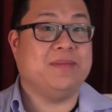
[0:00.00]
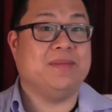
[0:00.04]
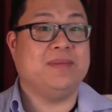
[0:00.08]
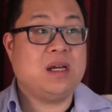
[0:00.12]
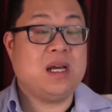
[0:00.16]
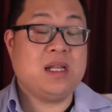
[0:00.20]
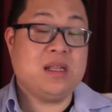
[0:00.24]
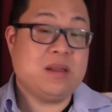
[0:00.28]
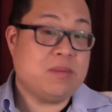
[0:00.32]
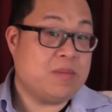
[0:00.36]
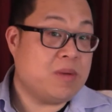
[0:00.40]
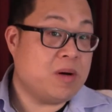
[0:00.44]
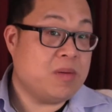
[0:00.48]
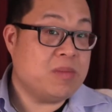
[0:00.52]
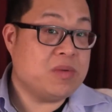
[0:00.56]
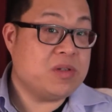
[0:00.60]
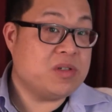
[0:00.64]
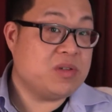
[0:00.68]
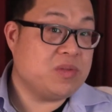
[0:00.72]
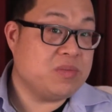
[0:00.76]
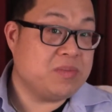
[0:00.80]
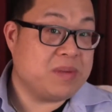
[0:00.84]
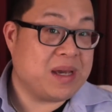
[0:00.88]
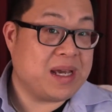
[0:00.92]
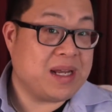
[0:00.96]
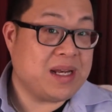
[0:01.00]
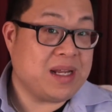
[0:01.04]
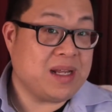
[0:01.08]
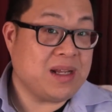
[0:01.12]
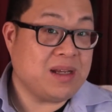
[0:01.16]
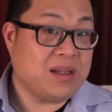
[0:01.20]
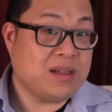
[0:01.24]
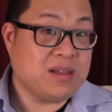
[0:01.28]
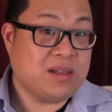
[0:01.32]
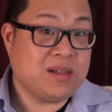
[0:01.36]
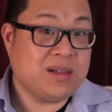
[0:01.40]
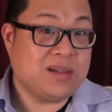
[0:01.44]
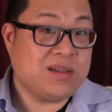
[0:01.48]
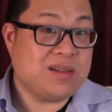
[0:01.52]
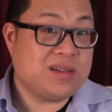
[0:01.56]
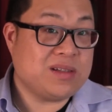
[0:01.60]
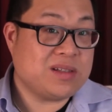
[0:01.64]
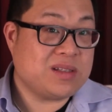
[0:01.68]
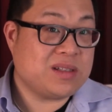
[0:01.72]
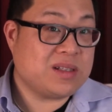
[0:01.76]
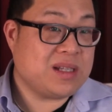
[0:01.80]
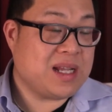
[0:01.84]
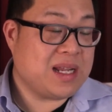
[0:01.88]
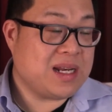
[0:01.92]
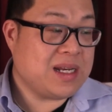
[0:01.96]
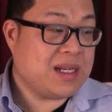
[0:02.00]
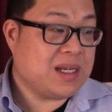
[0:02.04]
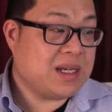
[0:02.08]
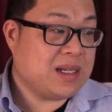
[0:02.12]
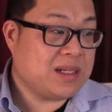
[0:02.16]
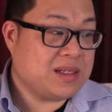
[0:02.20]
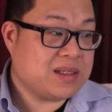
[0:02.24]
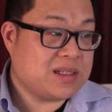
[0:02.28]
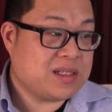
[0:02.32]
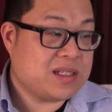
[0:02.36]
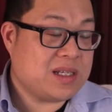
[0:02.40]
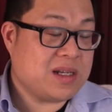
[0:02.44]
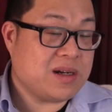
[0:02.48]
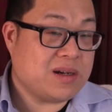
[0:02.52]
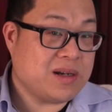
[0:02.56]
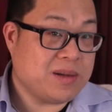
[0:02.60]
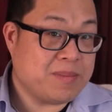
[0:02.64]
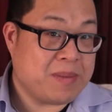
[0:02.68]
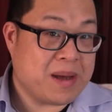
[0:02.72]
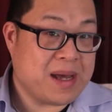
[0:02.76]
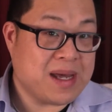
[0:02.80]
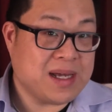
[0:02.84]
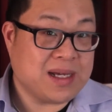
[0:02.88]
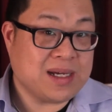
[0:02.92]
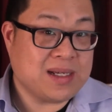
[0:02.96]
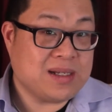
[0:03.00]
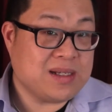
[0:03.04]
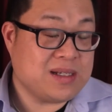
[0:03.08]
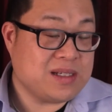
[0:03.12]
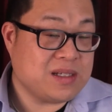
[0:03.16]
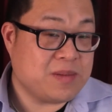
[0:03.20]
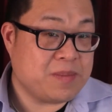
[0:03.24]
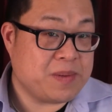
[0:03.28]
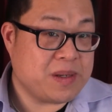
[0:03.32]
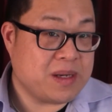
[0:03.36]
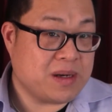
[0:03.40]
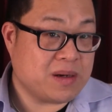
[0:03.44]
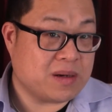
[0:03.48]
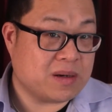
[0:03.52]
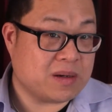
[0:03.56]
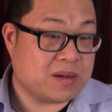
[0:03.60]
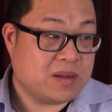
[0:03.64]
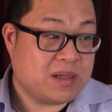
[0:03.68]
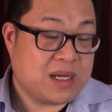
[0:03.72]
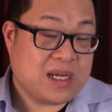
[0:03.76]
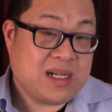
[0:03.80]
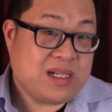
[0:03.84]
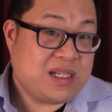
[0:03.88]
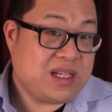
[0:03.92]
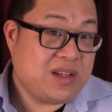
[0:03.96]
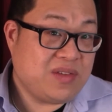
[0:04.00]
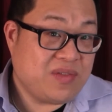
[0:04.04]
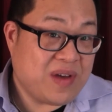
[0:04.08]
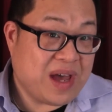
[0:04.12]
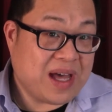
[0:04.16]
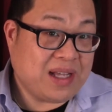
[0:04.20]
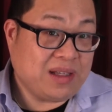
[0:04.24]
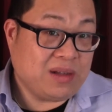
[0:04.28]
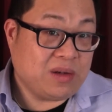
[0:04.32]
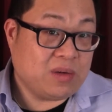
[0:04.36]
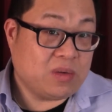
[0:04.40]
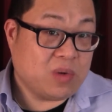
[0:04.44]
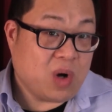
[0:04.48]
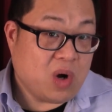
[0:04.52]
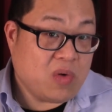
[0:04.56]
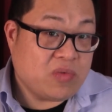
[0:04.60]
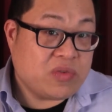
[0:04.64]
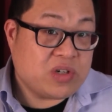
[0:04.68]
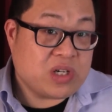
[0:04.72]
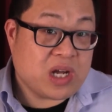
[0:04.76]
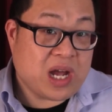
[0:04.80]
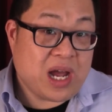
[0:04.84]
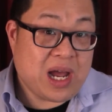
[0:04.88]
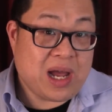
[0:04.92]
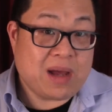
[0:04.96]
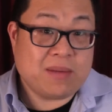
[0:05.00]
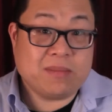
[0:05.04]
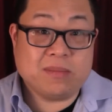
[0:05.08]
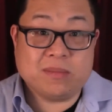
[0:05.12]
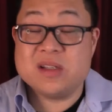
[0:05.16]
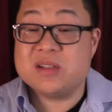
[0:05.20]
And the moment you made it, you're just letting it sit on the bank and disappear and devalue over time.